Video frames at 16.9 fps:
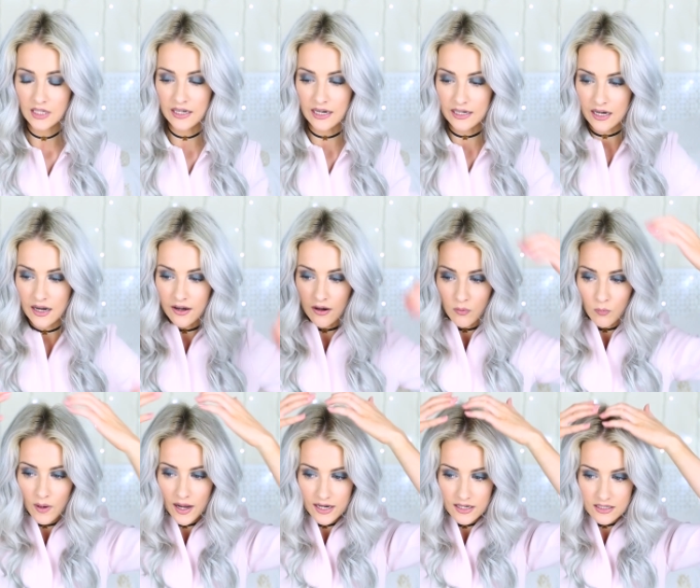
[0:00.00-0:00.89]
And I
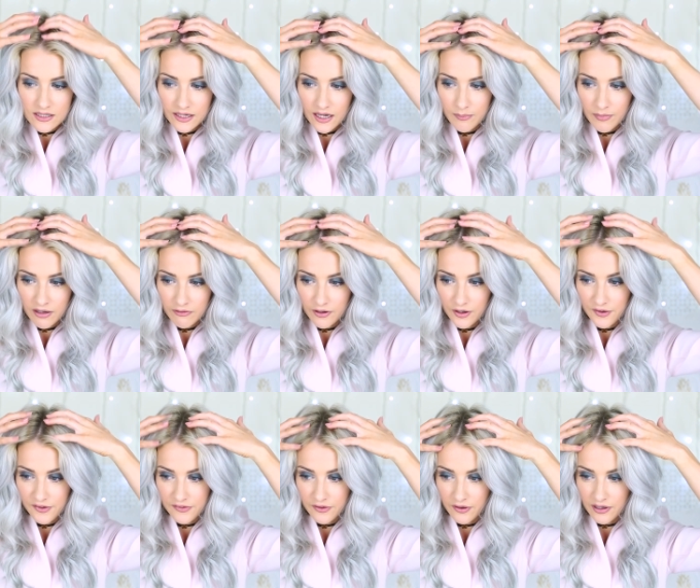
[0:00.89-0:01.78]
can't wait to get my
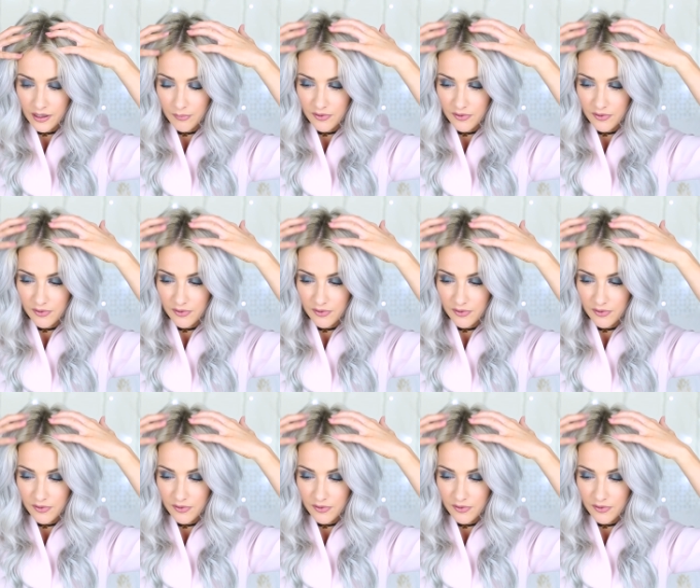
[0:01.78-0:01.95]
roots done.